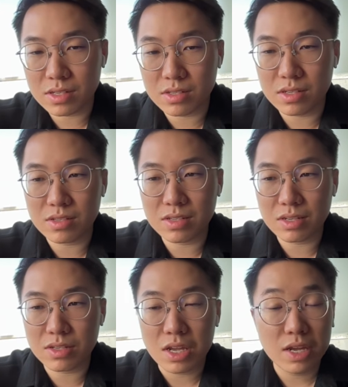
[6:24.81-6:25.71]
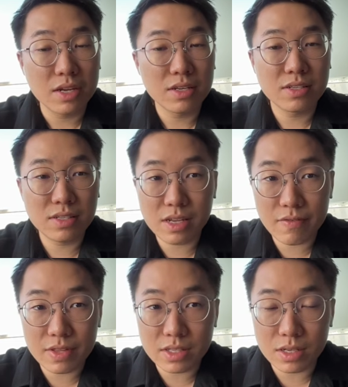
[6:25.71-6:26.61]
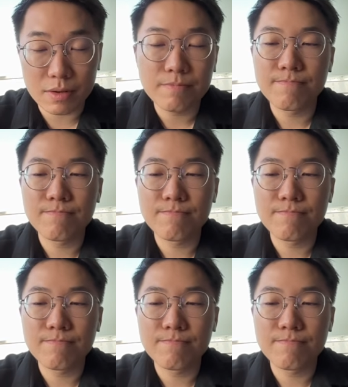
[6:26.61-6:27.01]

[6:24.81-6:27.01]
66.70.